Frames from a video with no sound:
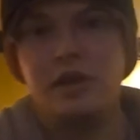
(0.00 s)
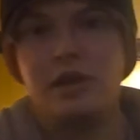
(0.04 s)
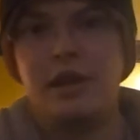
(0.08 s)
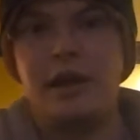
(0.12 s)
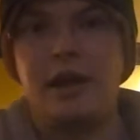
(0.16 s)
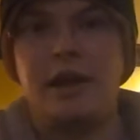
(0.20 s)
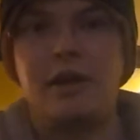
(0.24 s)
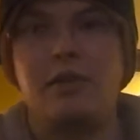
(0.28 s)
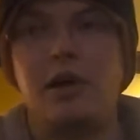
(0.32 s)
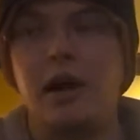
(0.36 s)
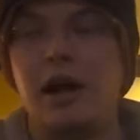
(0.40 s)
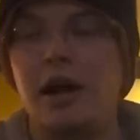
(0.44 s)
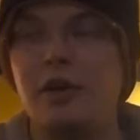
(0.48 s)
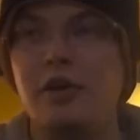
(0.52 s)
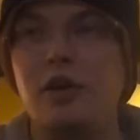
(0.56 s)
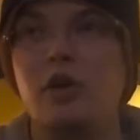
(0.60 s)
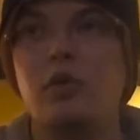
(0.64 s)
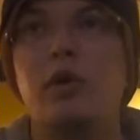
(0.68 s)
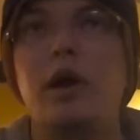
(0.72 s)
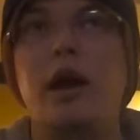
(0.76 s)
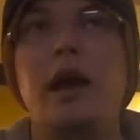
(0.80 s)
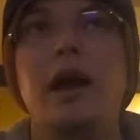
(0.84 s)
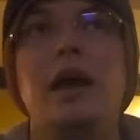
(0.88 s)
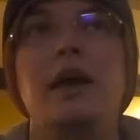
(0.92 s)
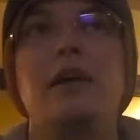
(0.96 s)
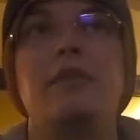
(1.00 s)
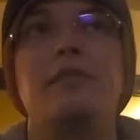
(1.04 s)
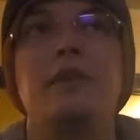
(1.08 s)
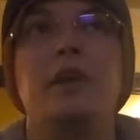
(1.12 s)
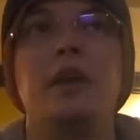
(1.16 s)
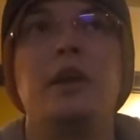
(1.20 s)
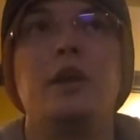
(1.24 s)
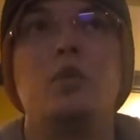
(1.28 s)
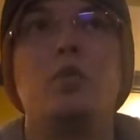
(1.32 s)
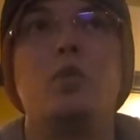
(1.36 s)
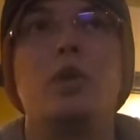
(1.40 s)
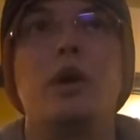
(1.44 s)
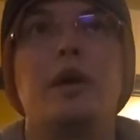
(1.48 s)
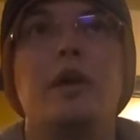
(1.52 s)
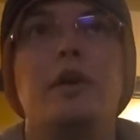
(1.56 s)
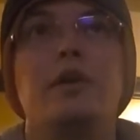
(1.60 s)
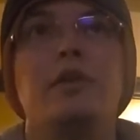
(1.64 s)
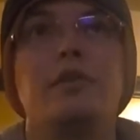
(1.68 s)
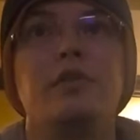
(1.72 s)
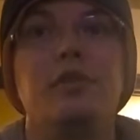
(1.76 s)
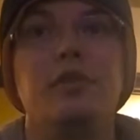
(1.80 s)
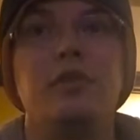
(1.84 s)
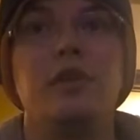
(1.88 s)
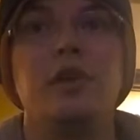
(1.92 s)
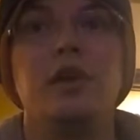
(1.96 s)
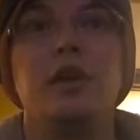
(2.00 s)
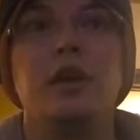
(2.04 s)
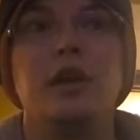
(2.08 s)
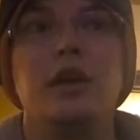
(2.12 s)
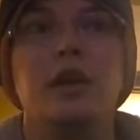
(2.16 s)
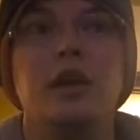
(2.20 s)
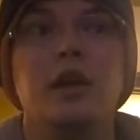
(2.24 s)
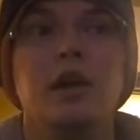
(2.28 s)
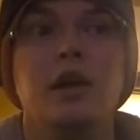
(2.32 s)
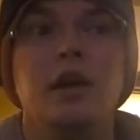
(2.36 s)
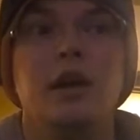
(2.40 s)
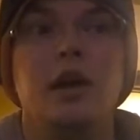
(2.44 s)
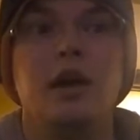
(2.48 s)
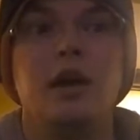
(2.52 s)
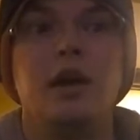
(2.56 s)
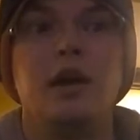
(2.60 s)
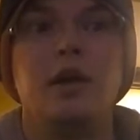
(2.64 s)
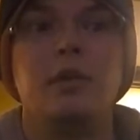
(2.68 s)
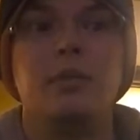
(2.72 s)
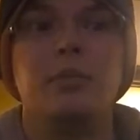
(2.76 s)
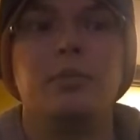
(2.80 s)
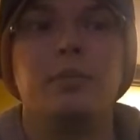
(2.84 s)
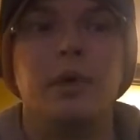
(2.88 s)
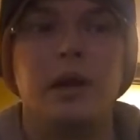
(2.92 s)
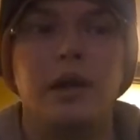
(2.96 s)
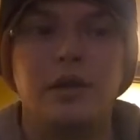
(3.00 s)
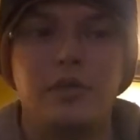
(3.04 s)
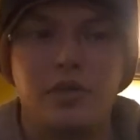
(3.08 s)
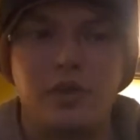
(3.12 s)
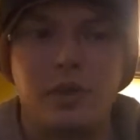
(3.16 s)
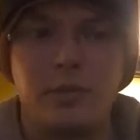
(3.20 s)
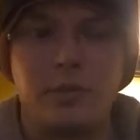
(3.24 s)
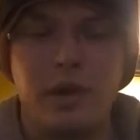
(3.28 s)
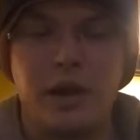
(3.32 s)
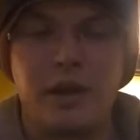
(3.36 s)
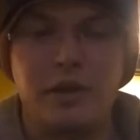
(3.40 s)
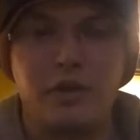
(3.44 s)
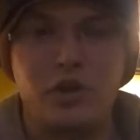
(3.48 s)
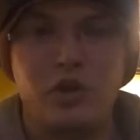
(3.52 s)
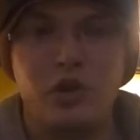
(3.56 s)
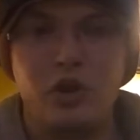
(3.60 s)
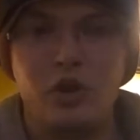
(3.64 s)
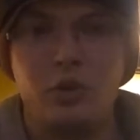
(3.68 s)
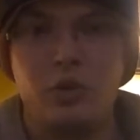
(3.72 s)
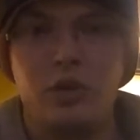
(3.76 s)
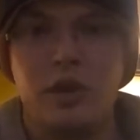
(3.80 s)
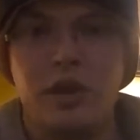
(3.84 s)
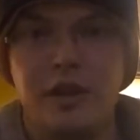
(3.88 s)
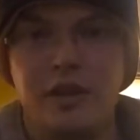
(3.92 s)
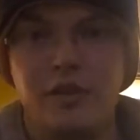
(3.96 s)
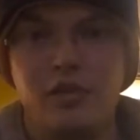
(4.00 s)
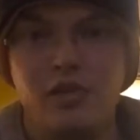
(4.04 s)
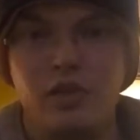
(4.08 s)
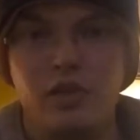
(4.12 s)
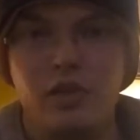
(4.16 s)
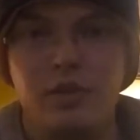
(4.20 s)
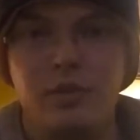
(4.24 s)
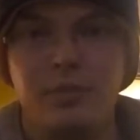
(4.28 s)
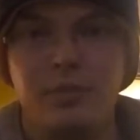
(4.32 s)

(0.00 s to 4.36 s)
Now I don't have any waders. That's on my to-do list.